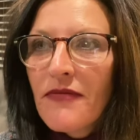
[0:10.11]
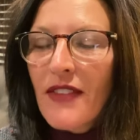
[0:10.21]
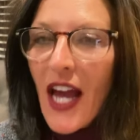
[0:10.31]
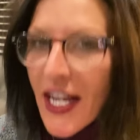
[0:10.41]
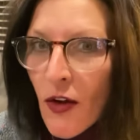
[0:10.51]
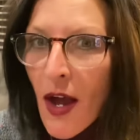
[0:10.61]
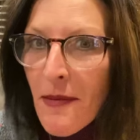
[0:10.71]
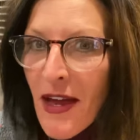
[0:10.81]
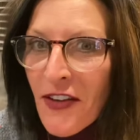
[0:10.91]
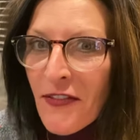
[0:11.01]
know I'm
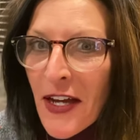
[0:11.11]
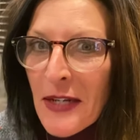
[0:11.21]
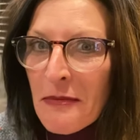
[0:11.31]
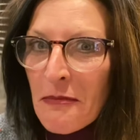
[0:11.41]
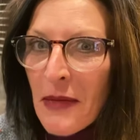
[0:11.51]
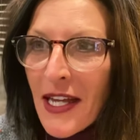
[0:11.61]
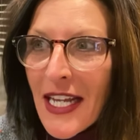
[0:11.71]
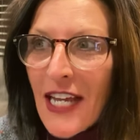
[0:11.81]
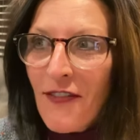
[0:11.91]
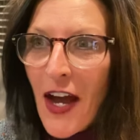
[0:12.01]
having fun, but
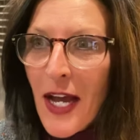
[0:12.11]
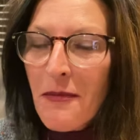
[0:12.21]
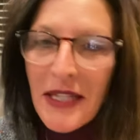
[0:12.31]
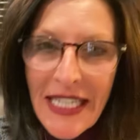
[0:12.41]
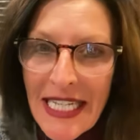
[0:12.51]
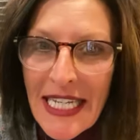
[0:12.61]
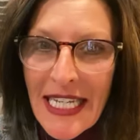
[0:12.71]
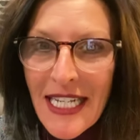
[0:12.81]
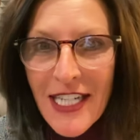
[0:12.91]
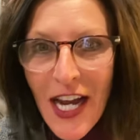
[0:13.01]
if I'm cleaning
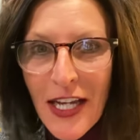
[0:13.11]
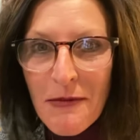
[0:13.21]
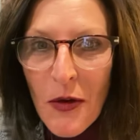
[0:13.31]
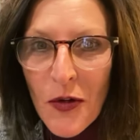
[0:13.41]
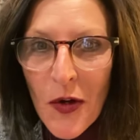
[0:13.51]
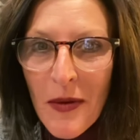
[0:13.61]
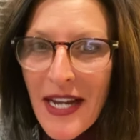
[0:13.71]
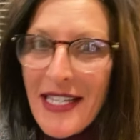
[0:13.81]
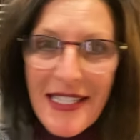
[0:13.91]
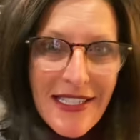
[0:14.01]
and talking about
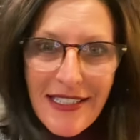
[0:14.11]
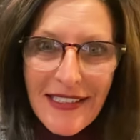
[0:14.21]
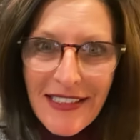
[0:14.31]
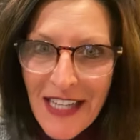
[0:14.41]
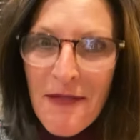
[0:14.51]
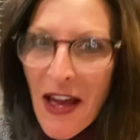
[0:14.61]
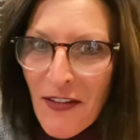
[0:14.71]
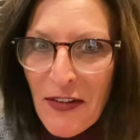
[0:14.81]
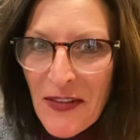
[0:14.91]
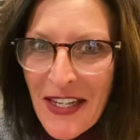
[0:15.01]
Norwex, I'm
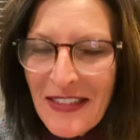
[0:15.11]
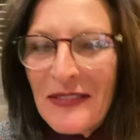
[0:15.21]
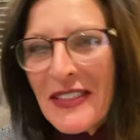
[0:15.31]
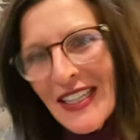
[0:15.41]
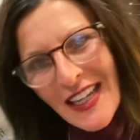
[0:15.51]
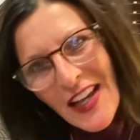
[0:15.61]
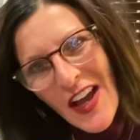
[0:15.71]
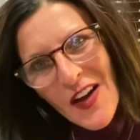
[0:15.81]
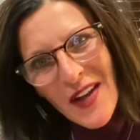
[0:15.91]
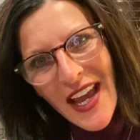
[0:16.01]
having fun.
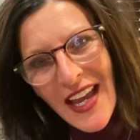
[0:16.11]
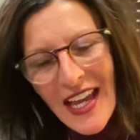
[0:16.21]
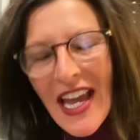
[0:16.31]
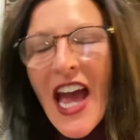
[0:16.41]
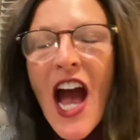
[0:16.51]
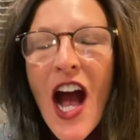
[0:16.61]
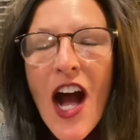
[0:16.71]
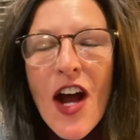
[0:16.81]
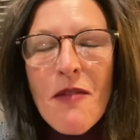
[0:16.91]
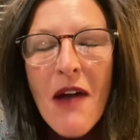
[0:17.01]
Okay,
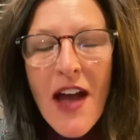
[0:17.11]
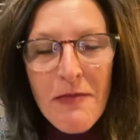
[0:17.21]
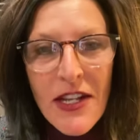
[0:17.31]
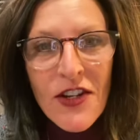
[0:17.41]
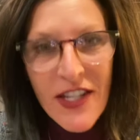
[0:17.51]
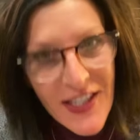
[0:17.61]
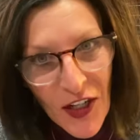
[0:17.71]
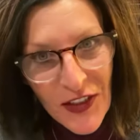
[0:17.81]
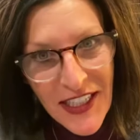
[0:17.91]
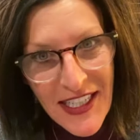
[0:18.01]
I've been your
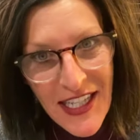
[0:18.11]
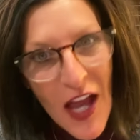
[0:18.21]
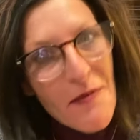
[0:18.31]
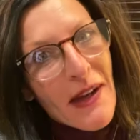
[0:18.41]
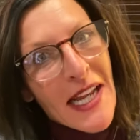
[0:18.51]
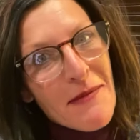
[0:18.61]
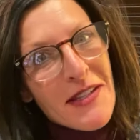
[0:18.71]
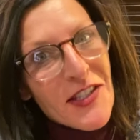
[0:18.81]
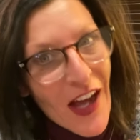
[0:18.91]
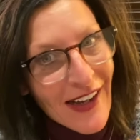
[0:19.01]
consultant. My name is
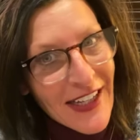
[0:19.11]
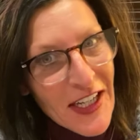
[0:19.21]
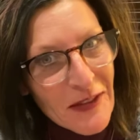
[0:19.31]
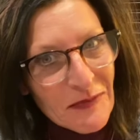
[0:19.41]
Tanya,